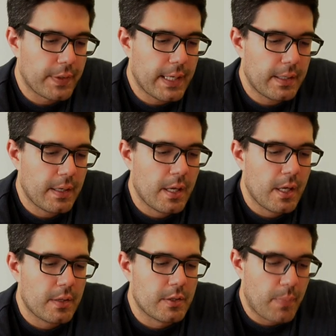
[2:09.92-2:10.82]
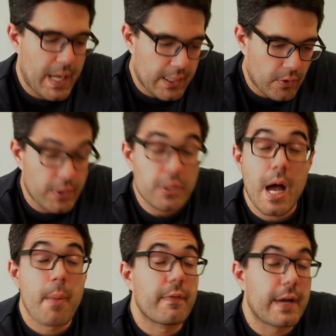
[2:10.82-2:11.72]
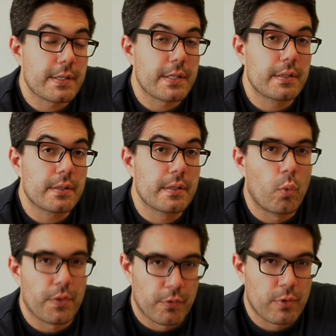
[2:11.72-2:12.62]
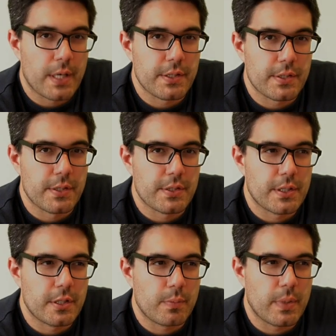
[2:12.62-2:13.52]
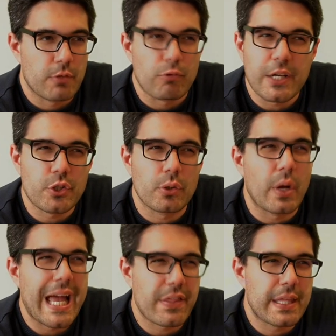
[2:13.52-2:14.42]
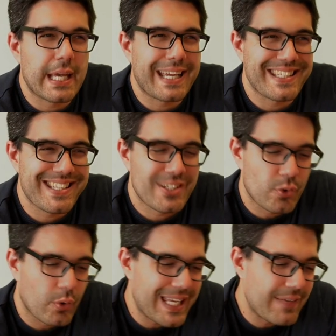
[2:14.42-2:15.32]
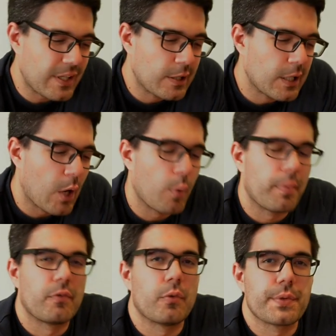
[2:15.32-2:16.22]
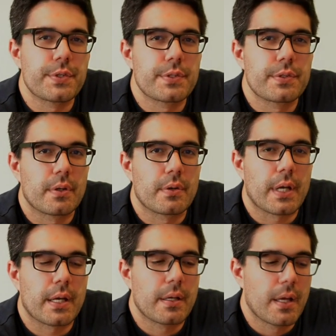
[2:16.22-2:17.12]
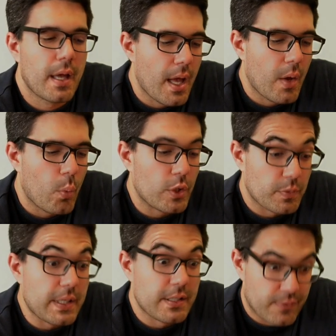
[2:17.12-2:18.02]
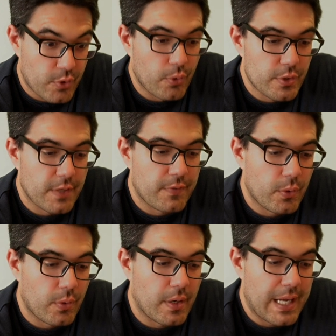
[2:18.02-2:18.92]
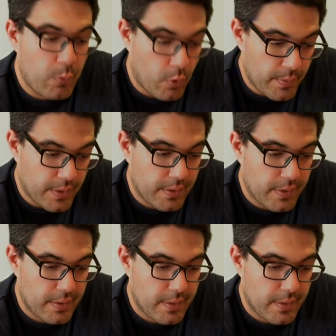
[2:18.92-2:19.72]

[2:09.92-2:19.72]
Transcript: than that, depending on the type of accent, what the writers consider to be racial or ethnic accents saw even lower performance. Okay? Which means, of course, if you are a woman